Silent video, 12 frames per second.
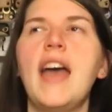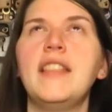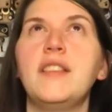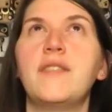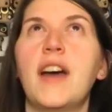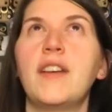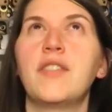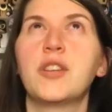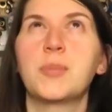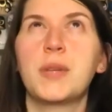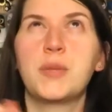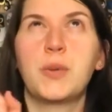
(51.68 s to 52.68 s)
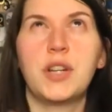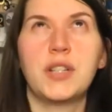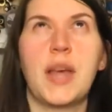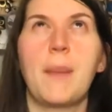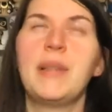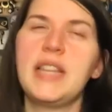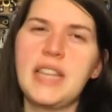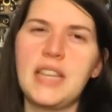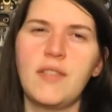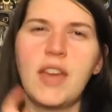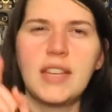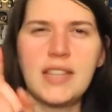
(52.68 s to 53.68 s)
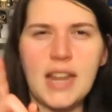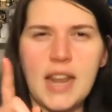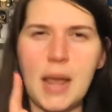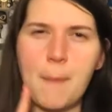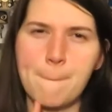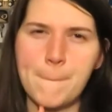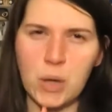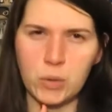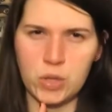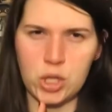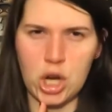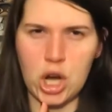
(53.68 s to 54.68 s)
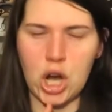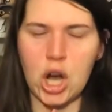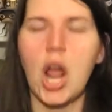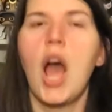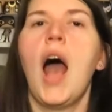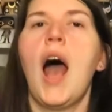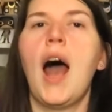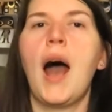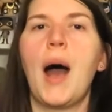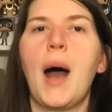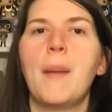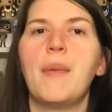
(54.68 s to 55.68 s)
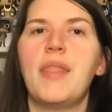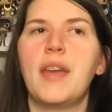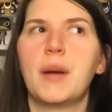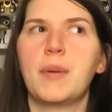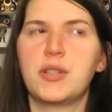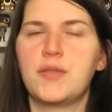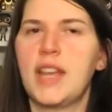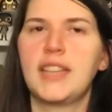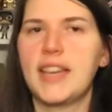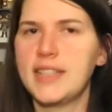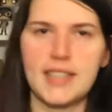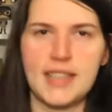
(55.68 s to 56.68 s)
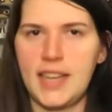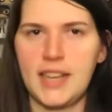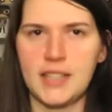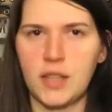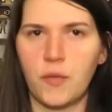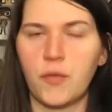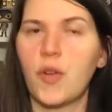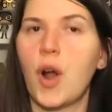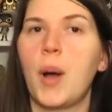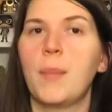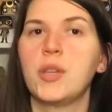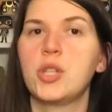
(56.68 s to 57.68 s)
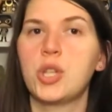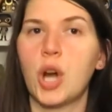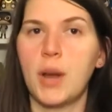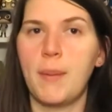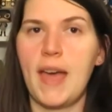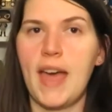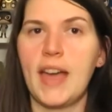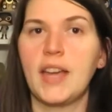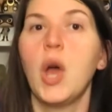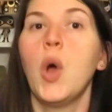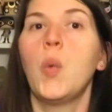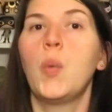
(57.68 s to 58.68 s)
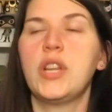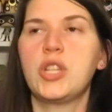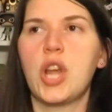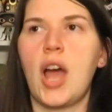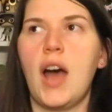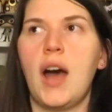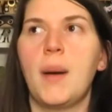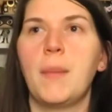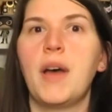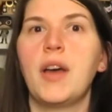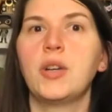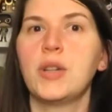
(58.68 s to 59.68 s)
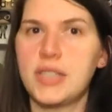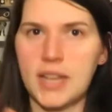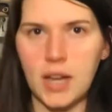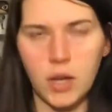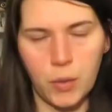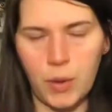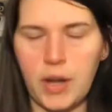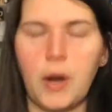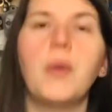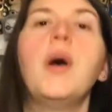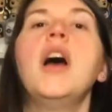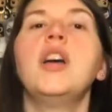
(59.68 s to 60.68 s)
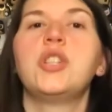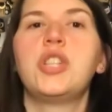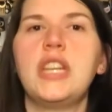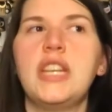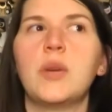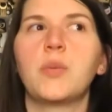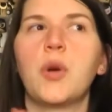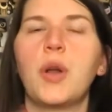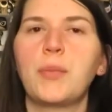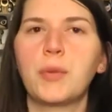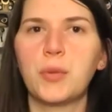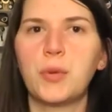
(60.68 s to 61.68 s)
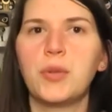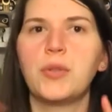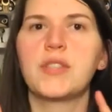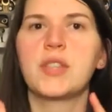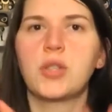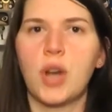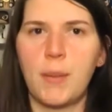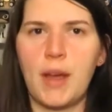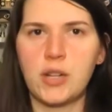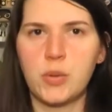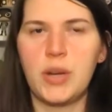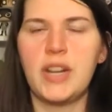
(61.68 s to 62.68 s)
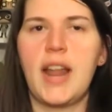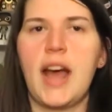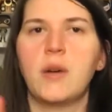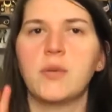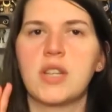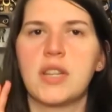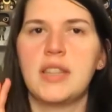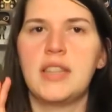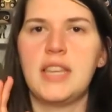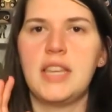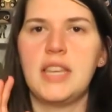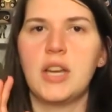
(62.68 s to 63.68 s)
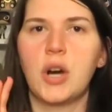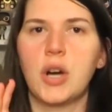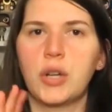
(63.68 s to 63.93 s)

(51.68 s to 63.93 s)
and the five first place winners, I believe, get a poster. Um, there are a bunch of deadlines and things from Starry Mag, which um, Krista, who I know, she wrote up the rules. Starry Mag tweeted out the